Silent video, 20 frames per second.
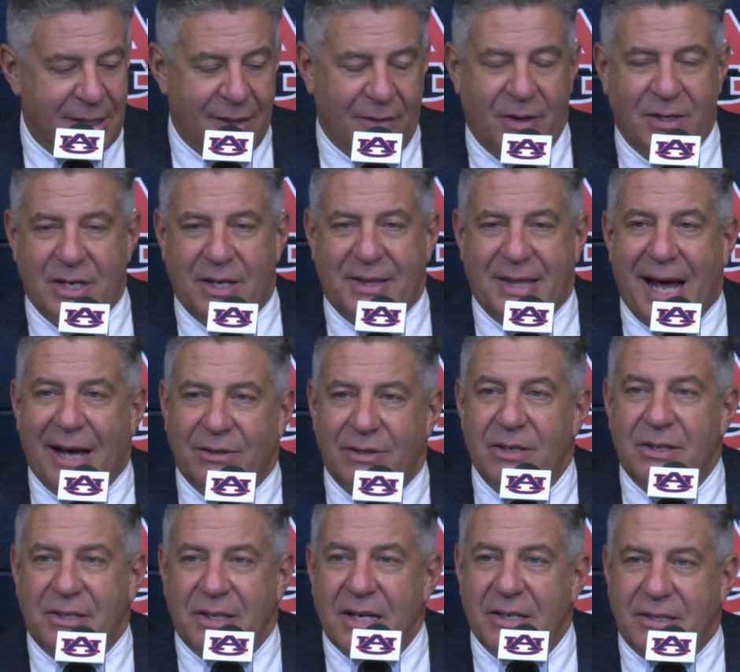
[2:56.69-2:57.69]
There's a thousand
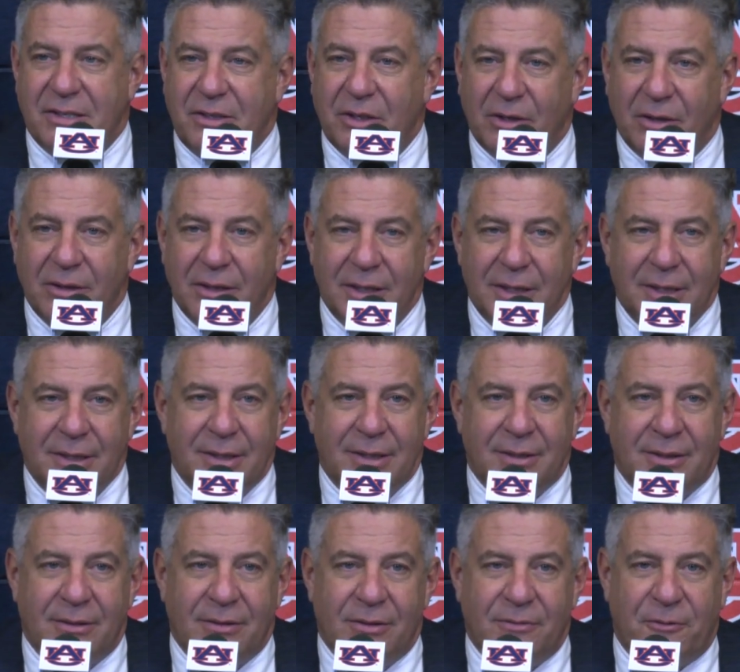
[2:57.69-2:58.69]
seats still
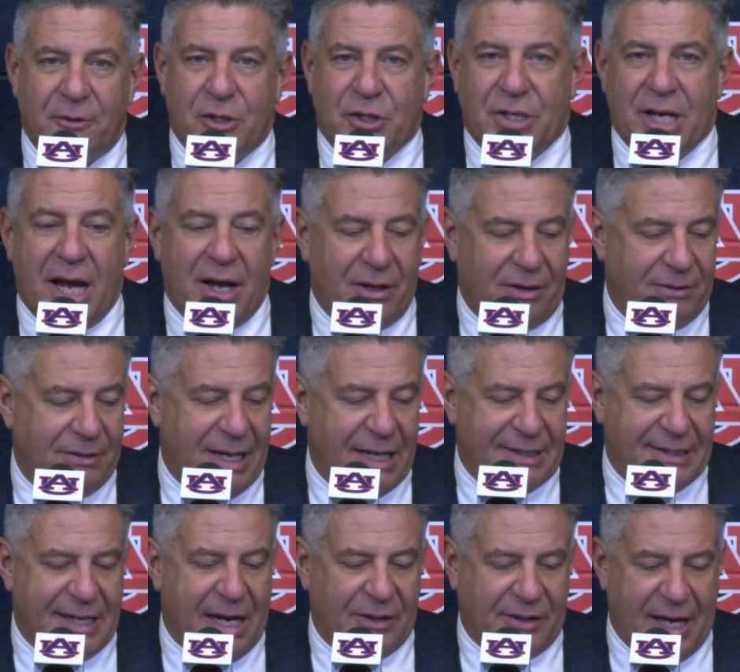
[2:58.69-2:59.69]
for sale at
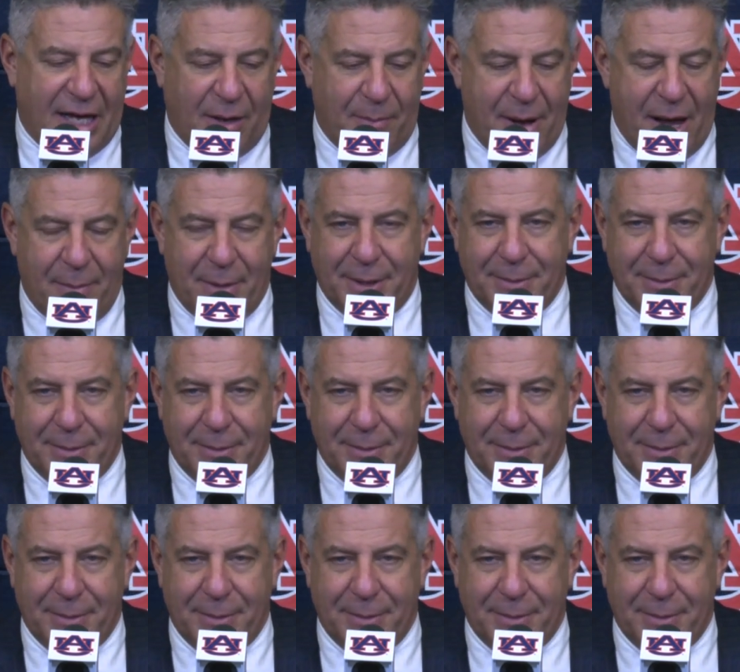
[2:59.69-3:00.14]
South Alabama.